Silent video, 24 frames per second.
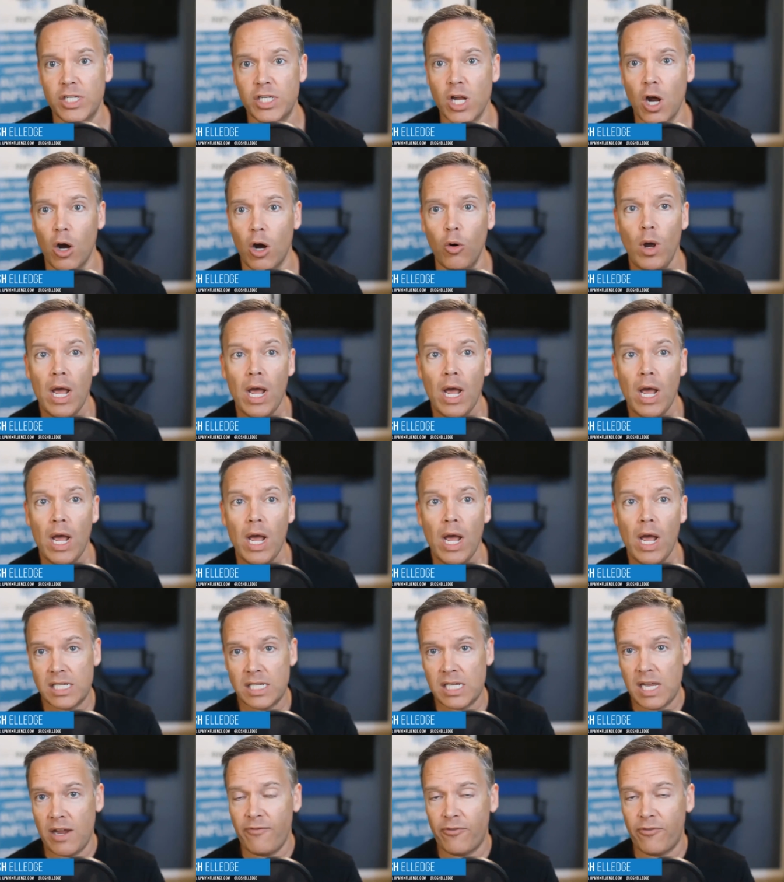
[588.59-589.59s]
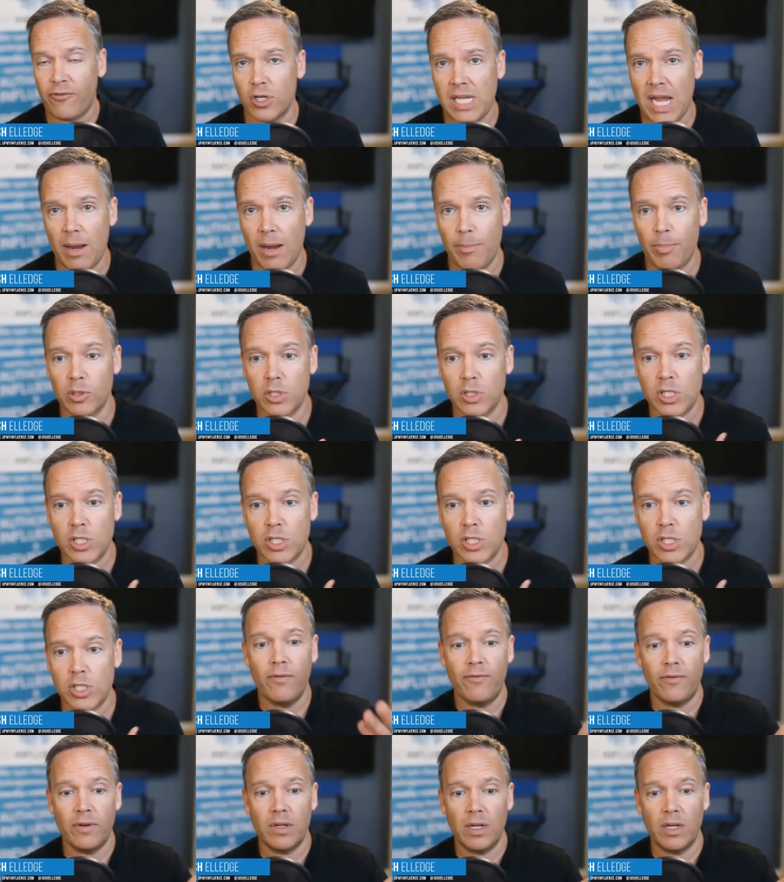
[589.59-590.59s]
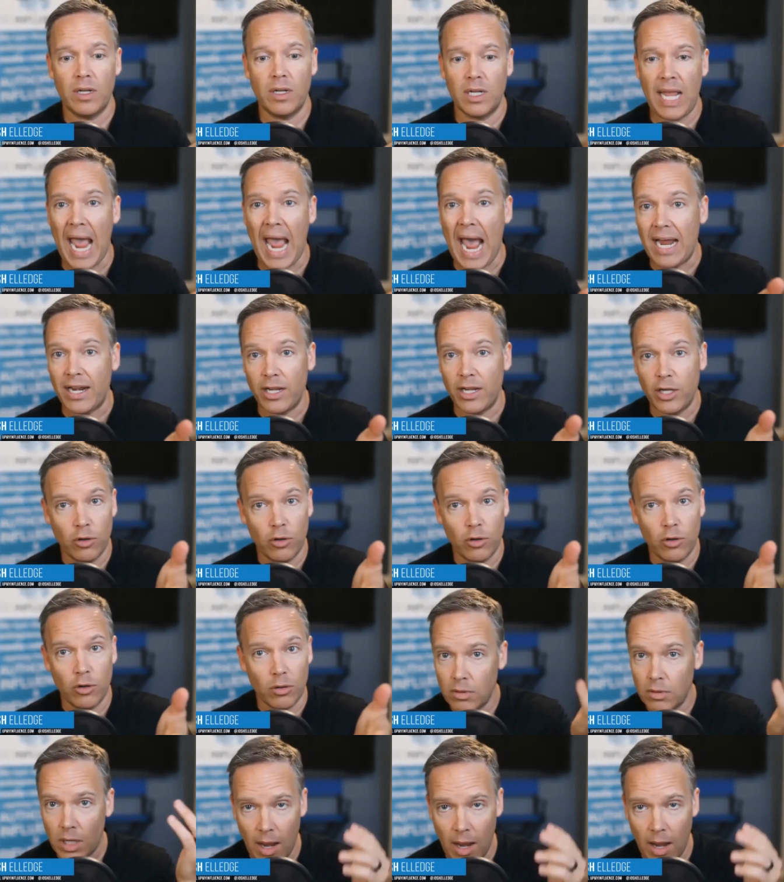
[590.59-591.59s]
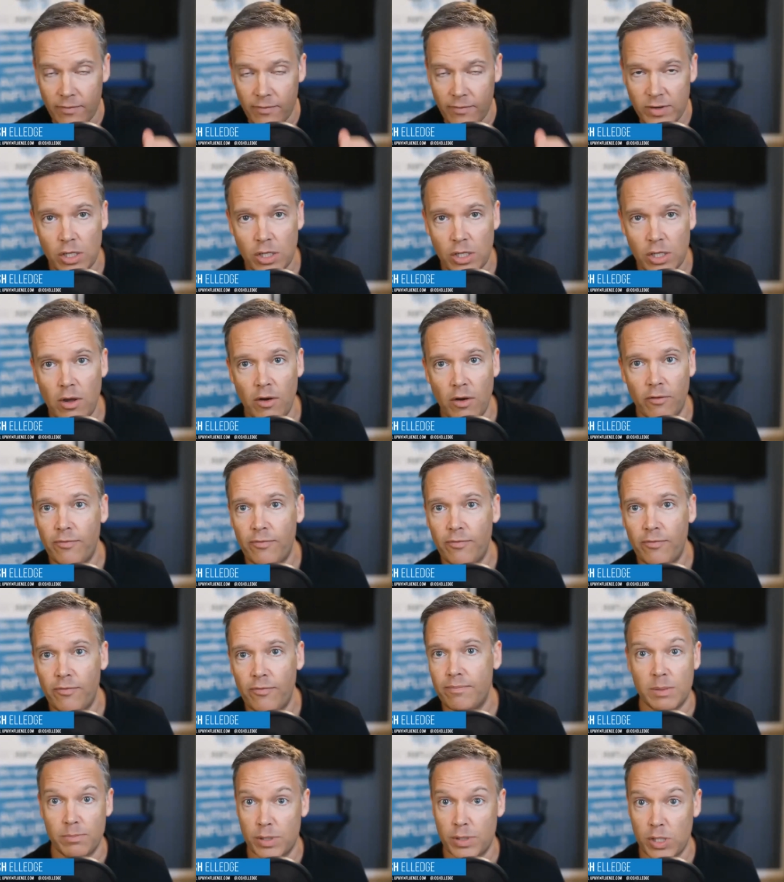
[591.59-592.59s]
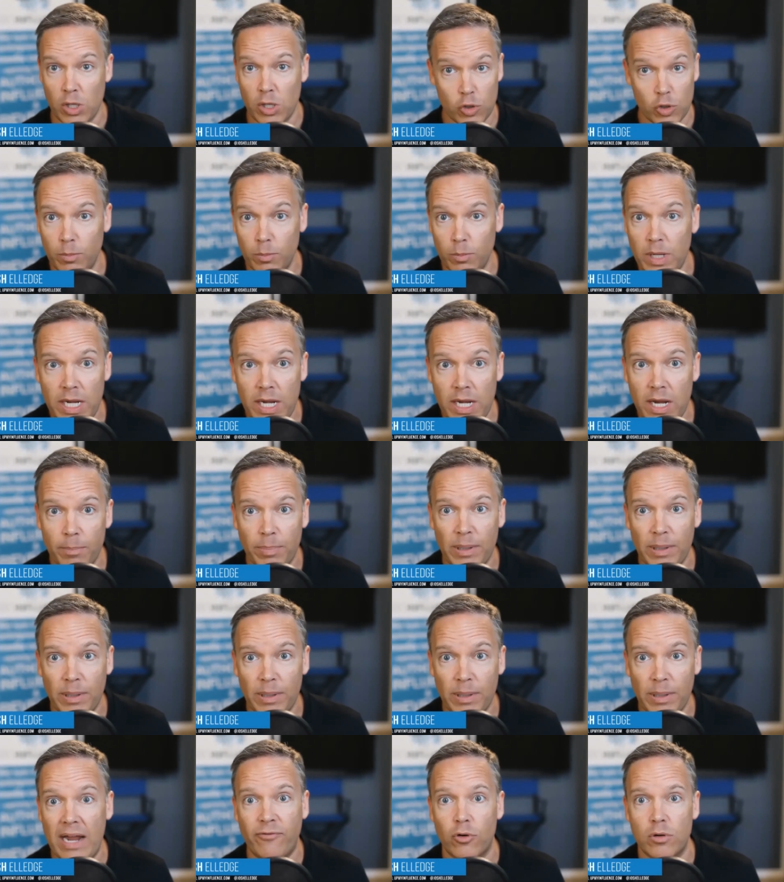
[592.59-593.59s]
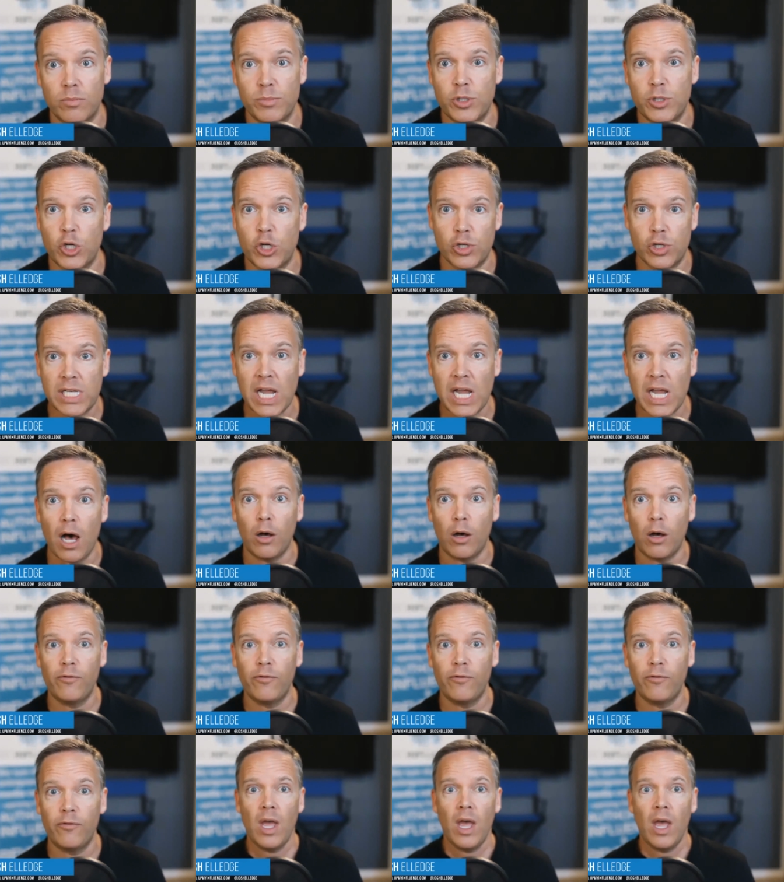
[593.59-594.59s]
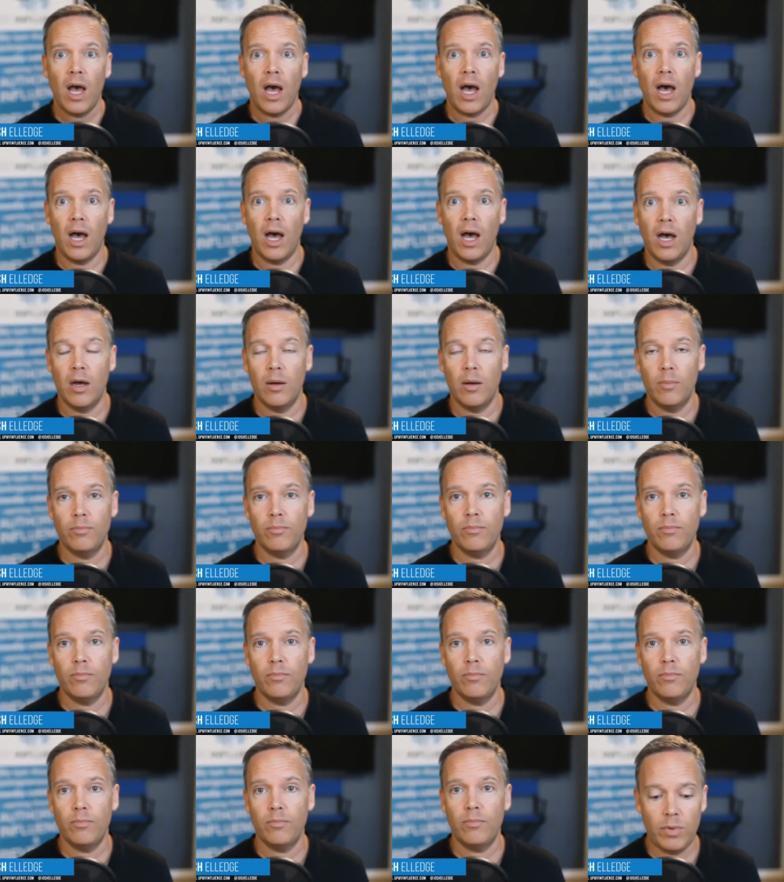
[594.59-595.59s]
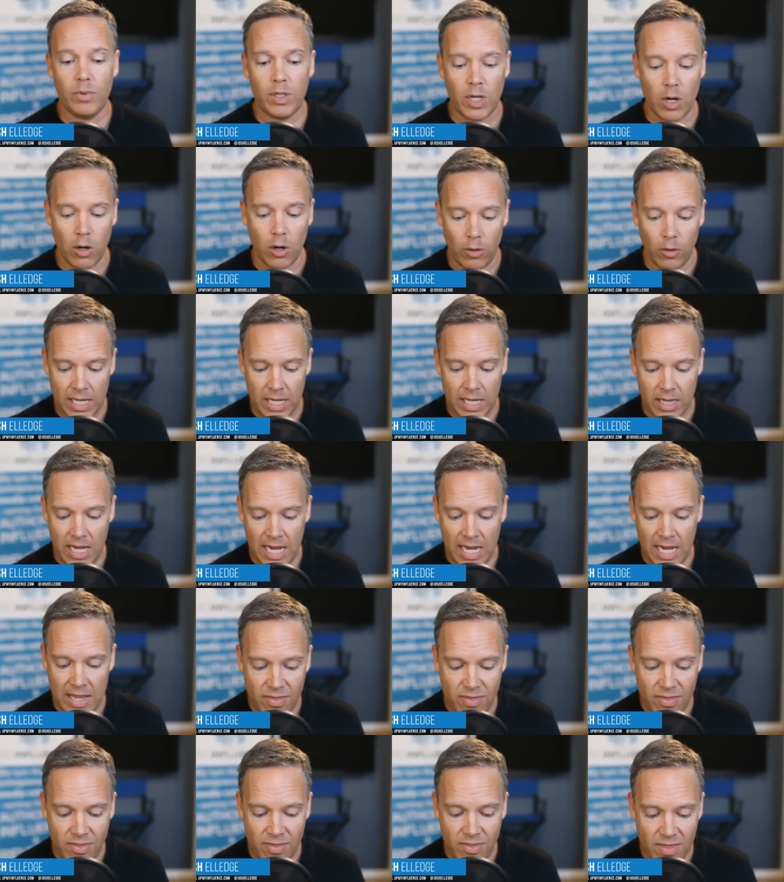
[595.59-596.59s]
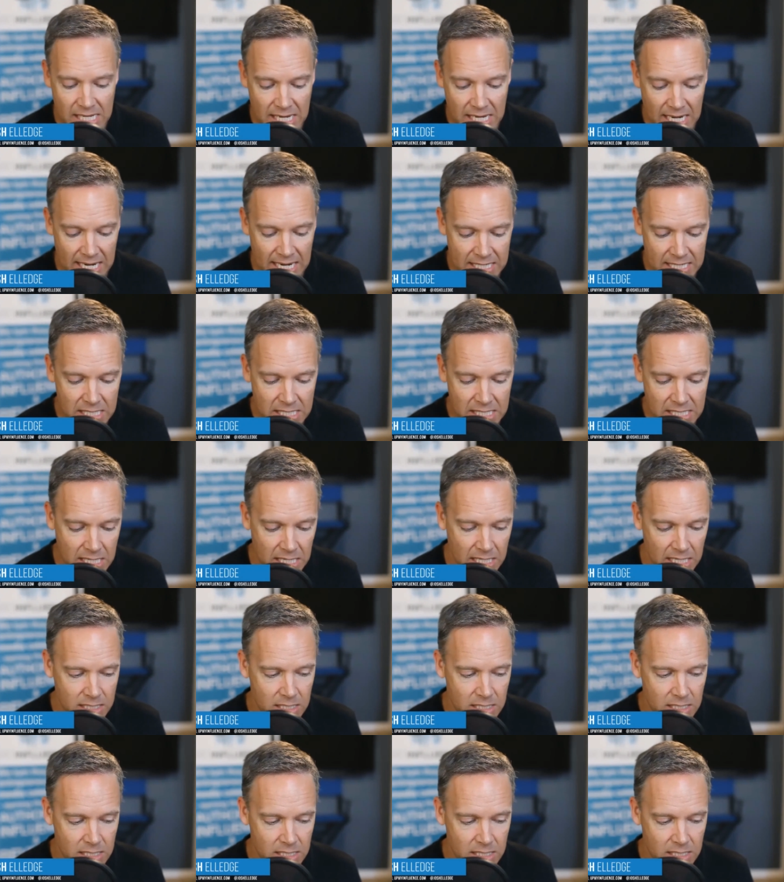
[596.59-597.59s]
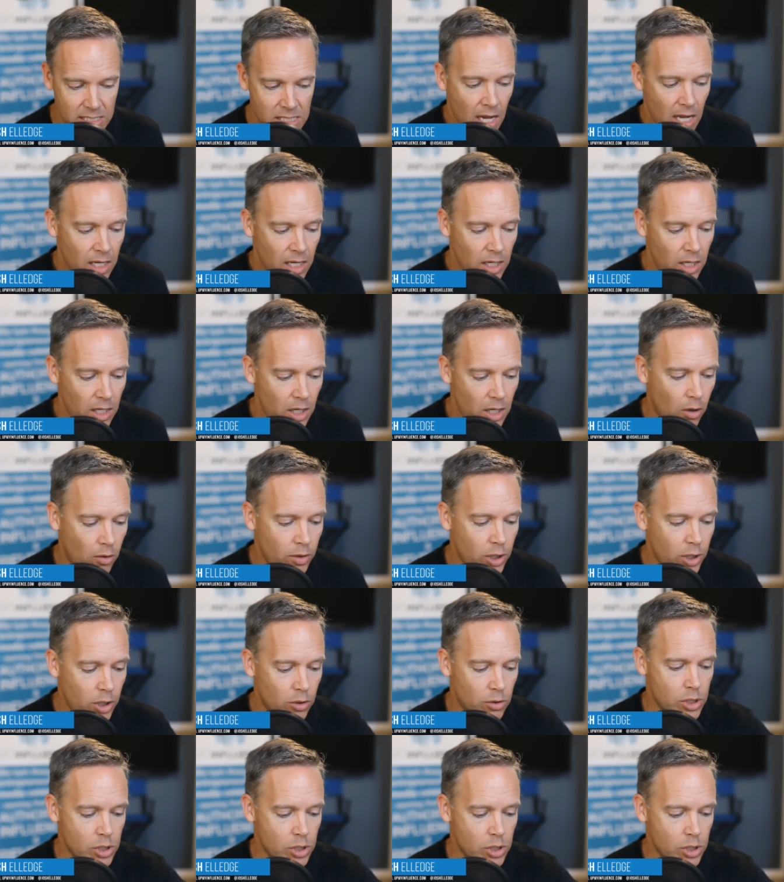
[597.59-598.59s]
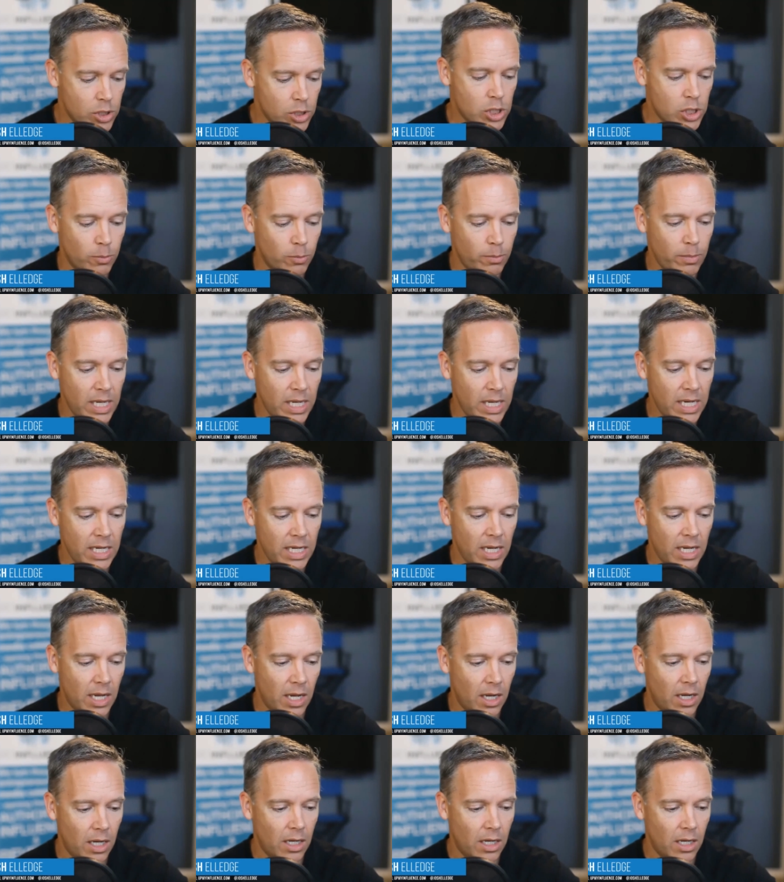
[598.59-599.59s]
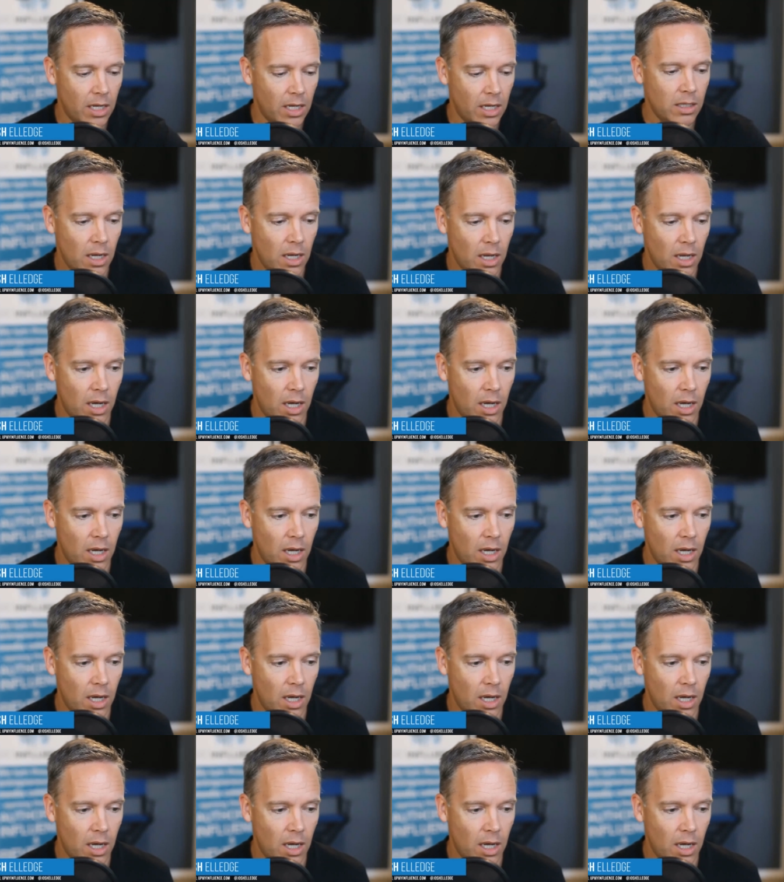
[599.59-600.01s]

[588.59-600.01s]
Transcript: And so like, say, for example, so if Kat, you have some social media platforms yourself, in this instance, your social media